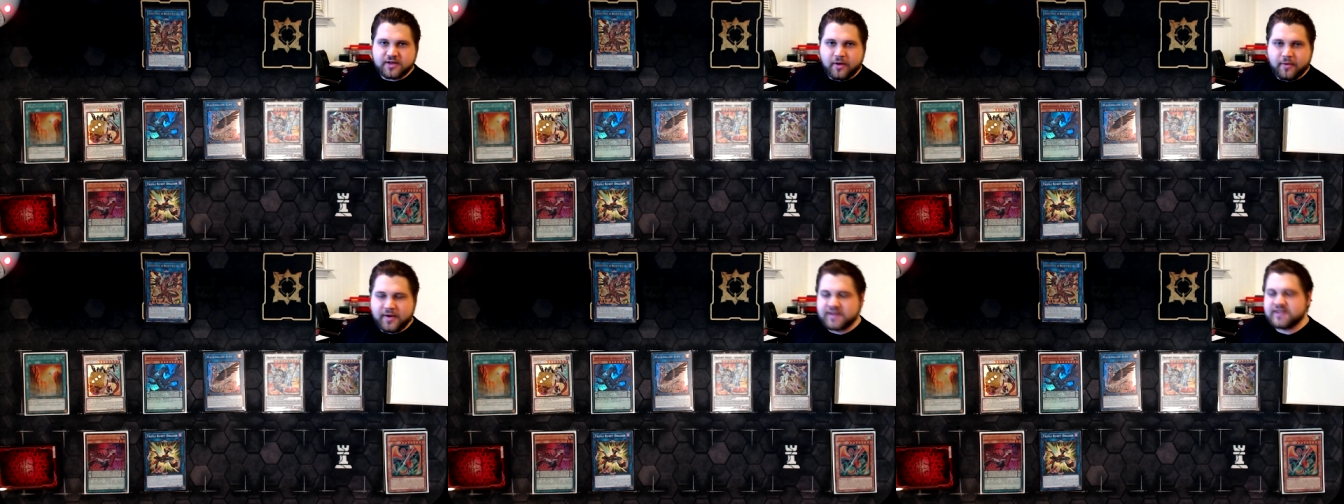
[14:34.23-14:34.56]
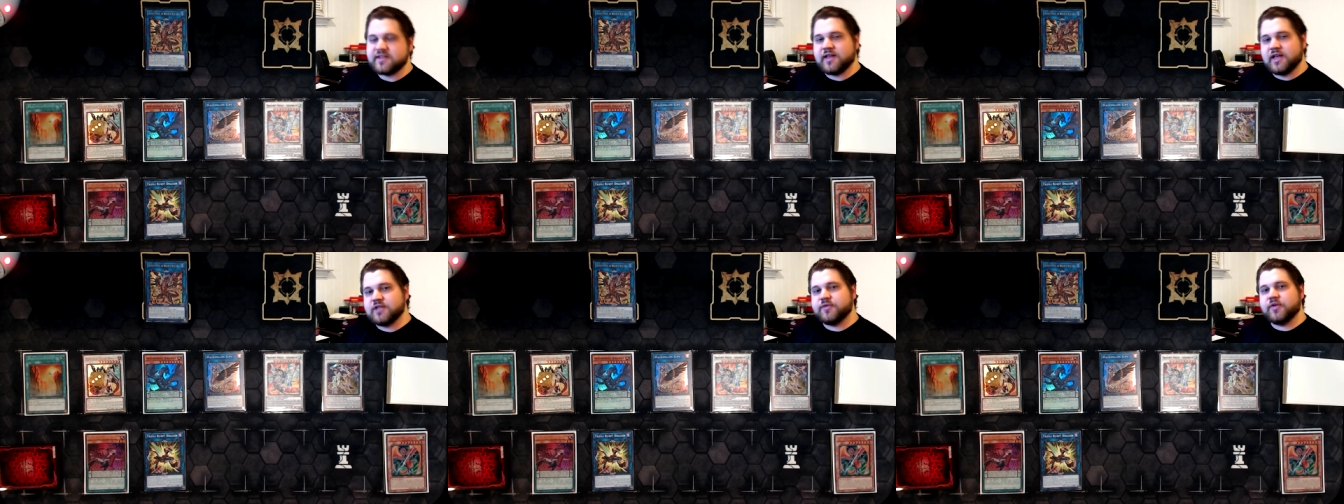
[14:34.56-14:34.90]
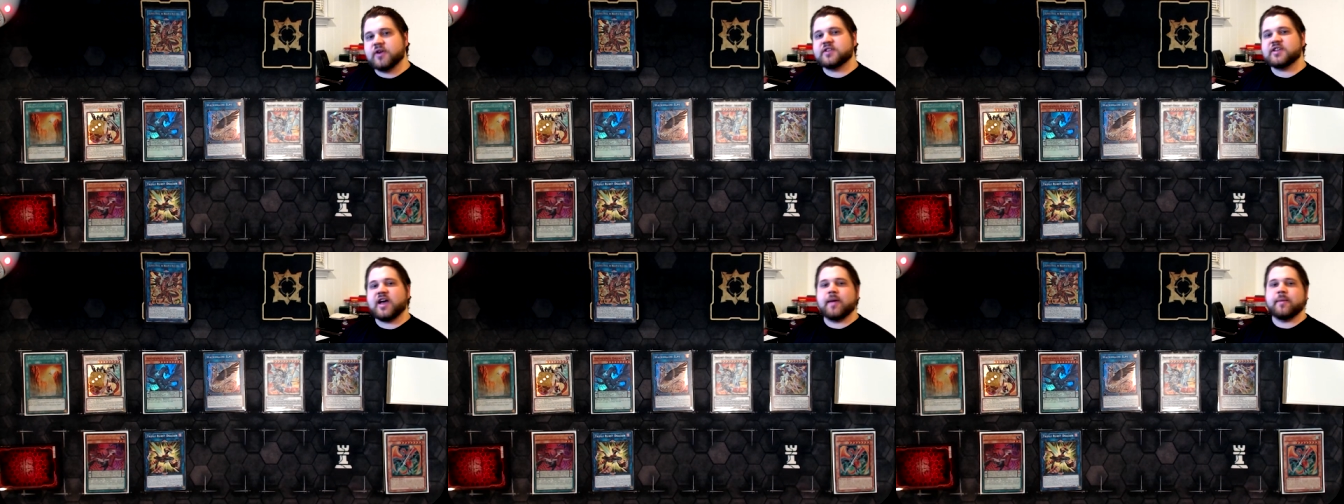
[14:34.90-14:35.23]
As always,
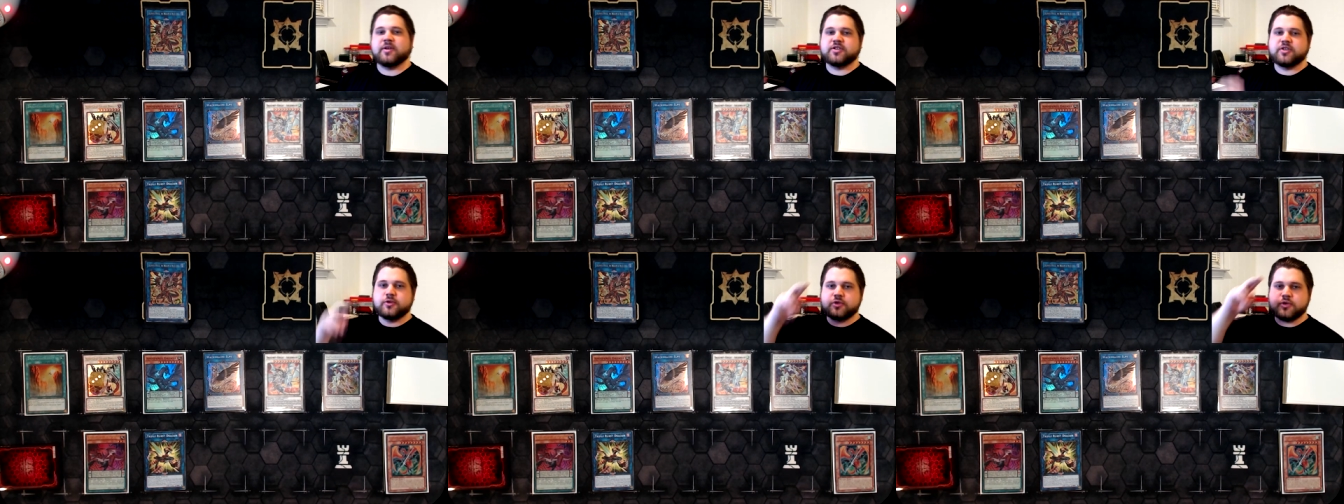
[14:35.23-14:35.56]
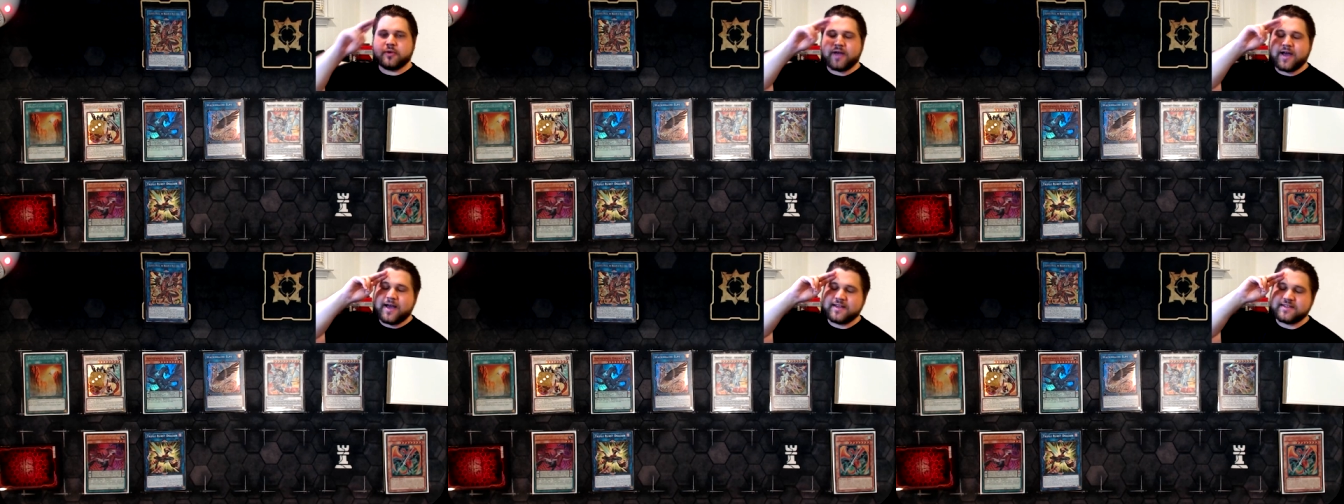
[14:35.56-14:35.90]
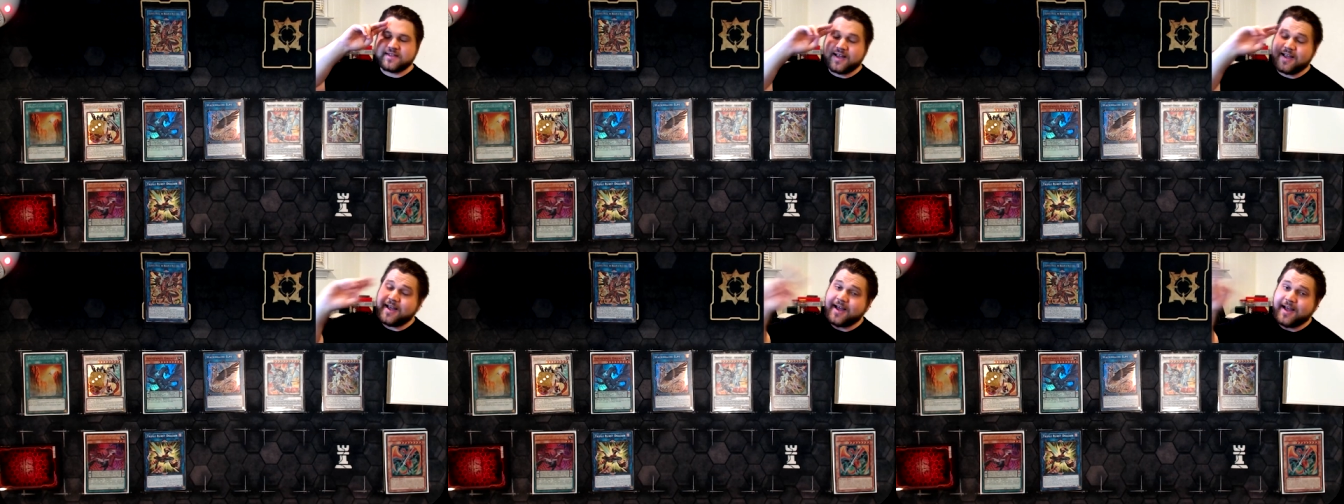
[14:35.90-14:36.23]
thanks for your time as usual,
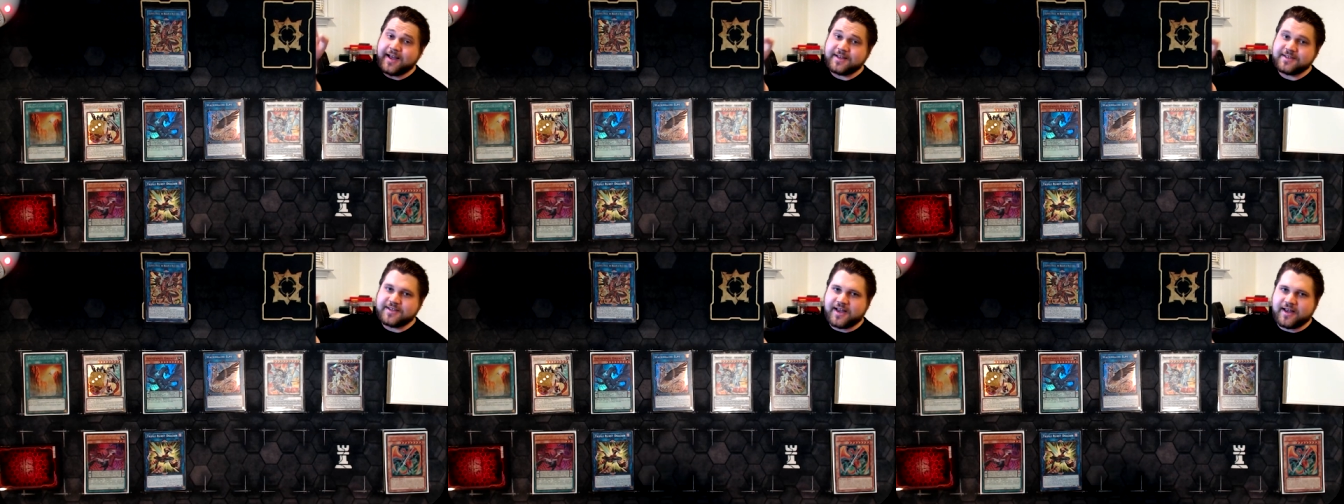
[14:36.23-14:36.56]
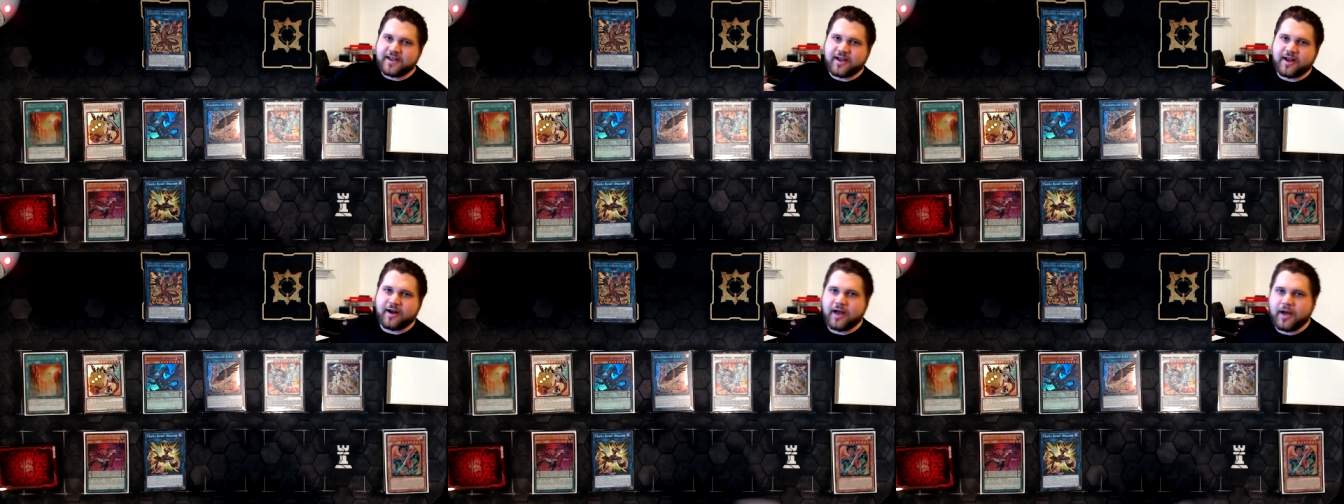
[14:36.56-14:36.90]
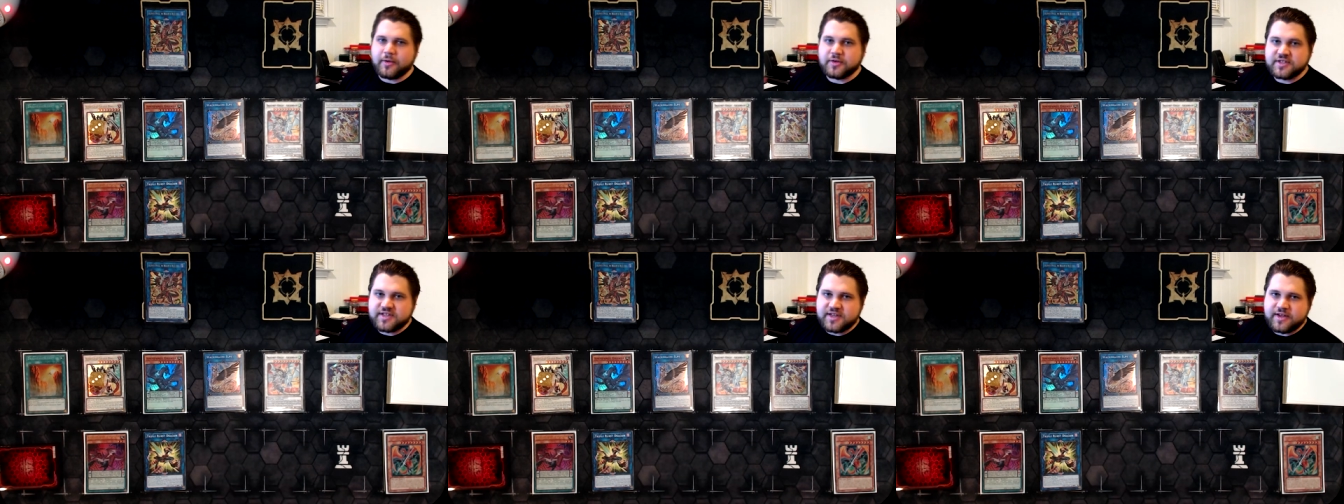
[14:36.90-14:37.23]
guys. And take
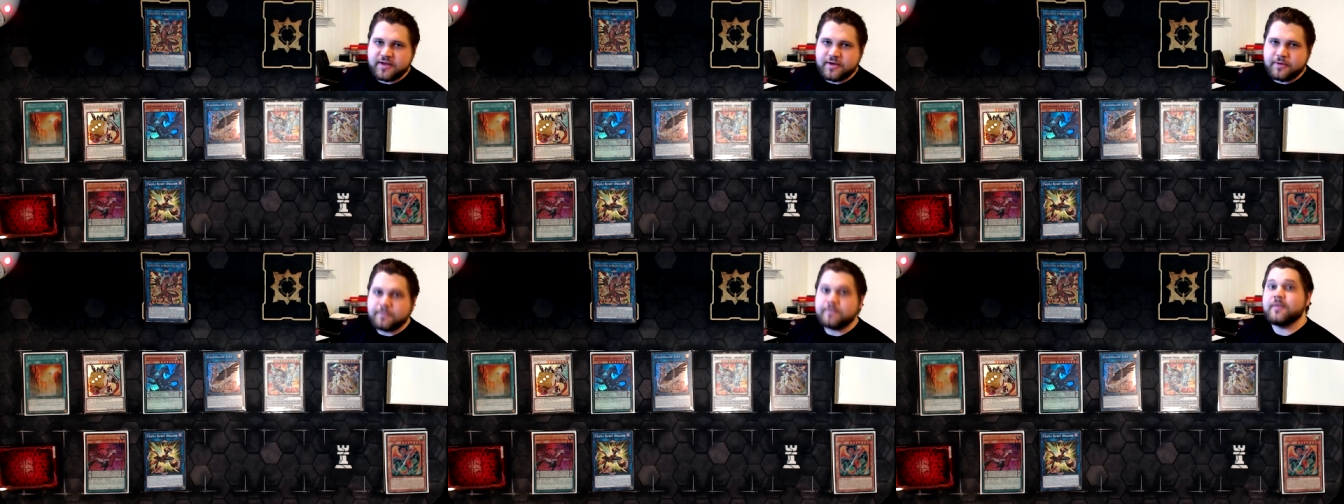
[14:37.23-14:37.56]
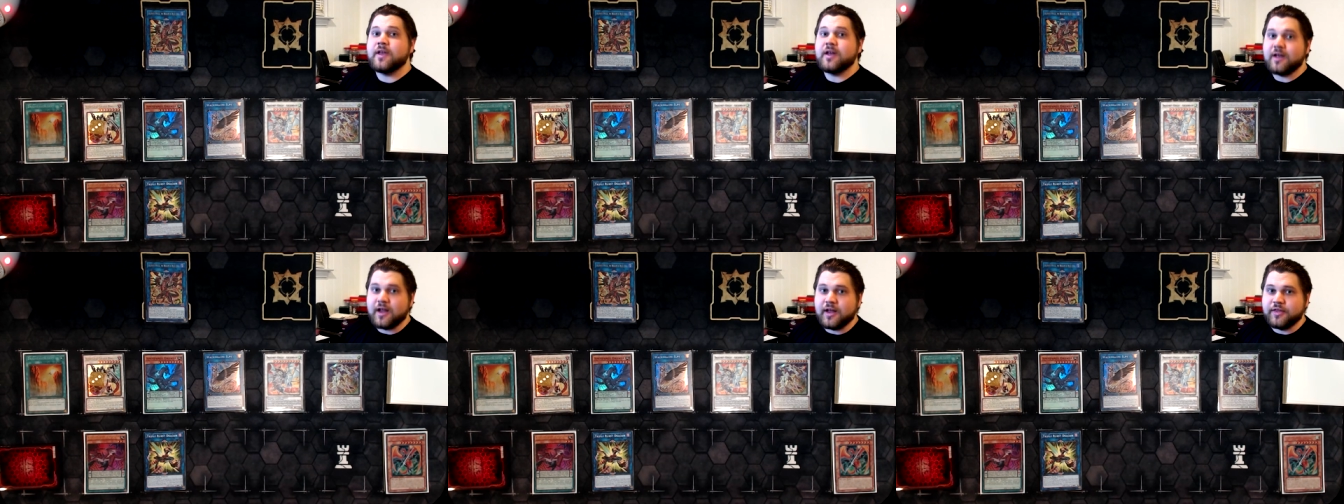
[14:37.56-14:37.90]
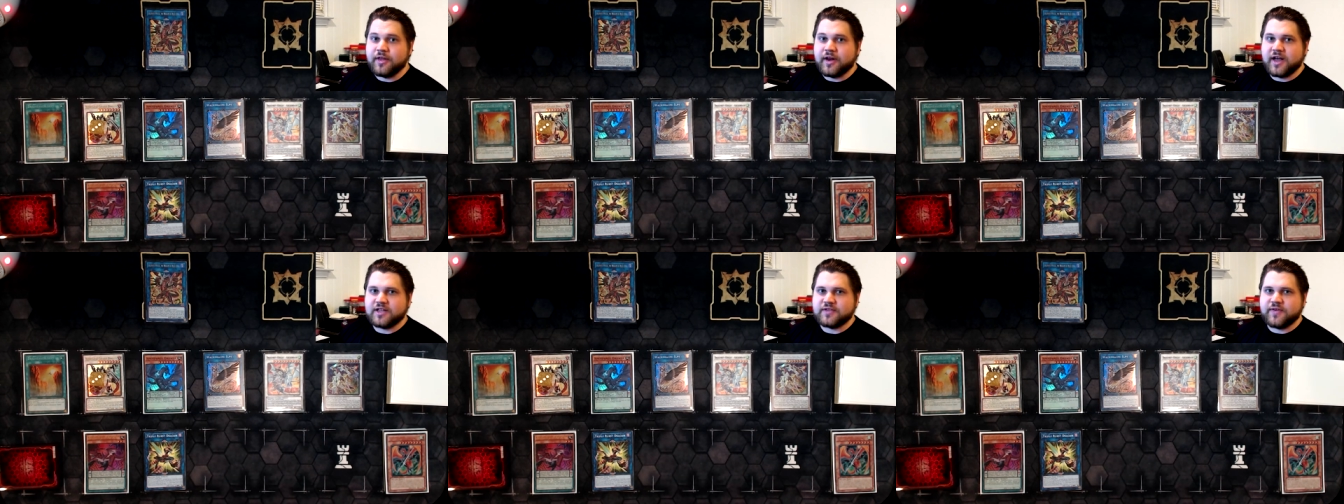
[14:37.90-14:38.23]
care. I will see you
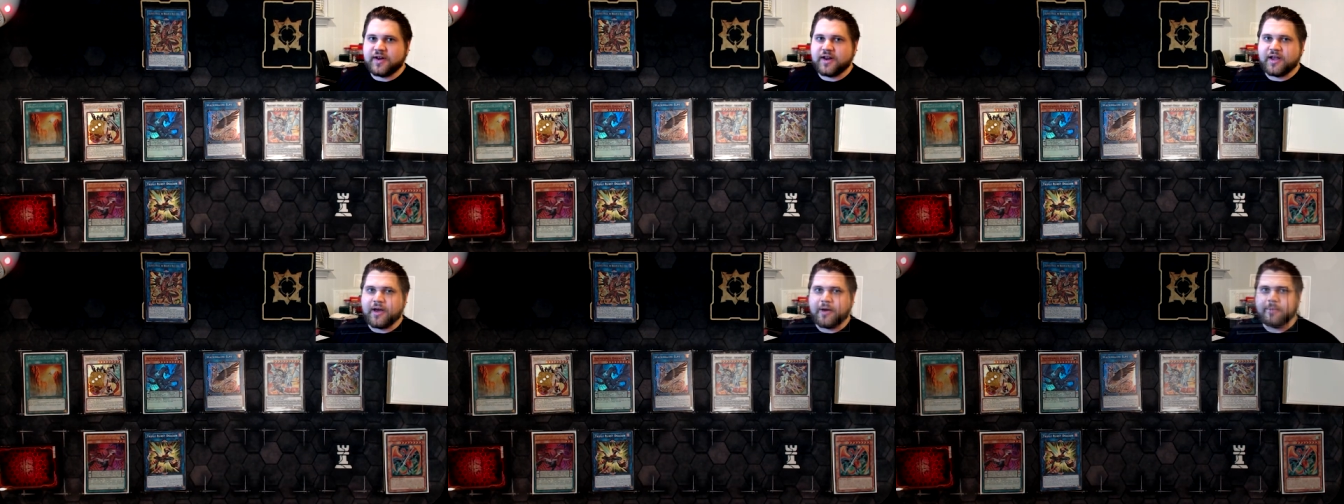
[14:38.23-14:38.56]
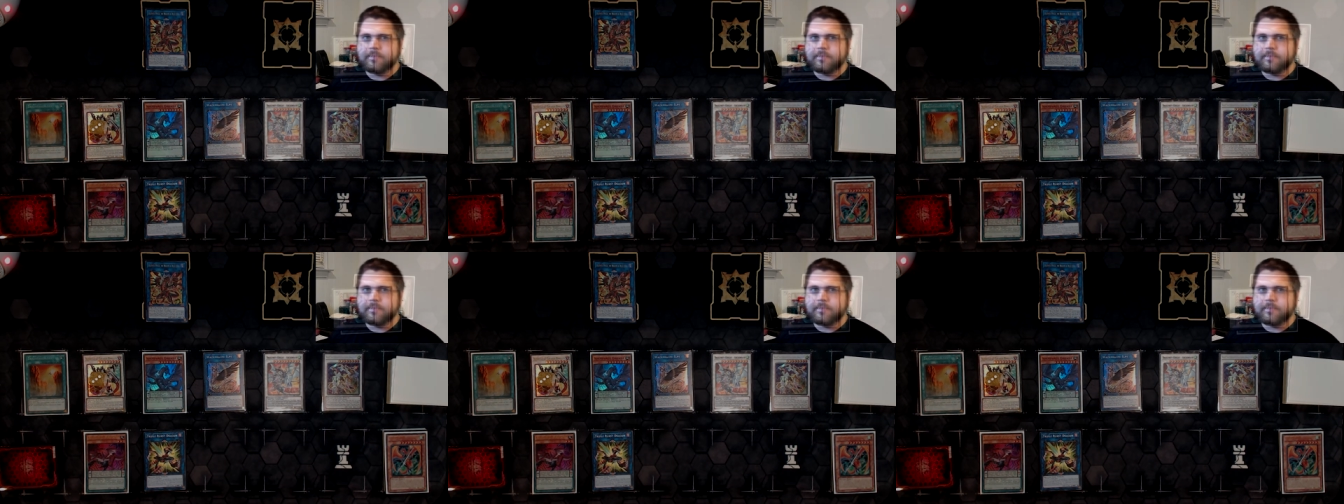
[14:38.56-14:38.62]
in the next